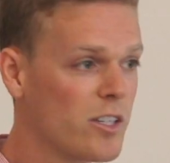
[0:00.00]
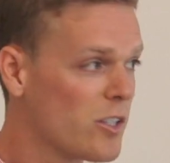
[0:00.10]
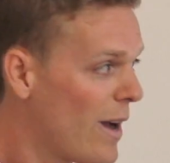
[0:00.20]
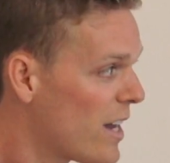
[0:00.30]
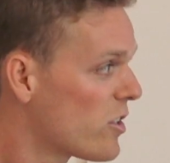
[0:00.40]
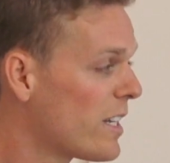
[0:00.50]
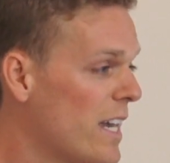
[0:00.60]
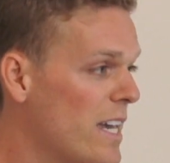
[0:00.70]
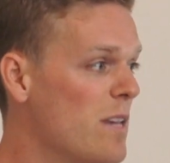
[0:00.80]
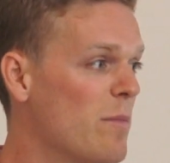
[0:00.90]
So
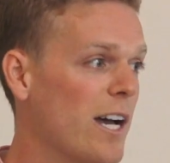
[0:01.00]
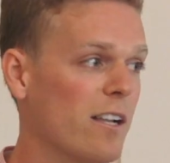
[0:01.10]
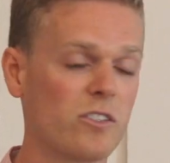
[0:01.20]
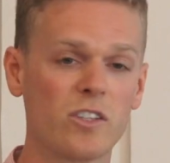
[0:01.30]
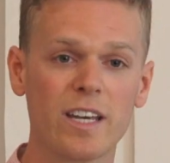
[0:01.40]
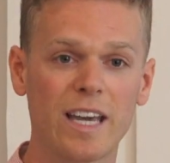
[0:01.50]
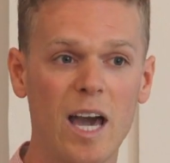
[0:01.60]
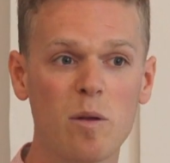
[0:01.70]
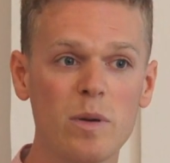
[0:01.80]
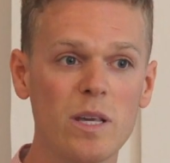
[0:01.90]
actually emails
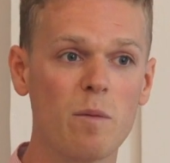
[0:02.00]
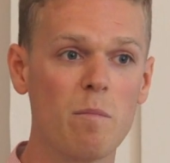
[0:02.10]
can be the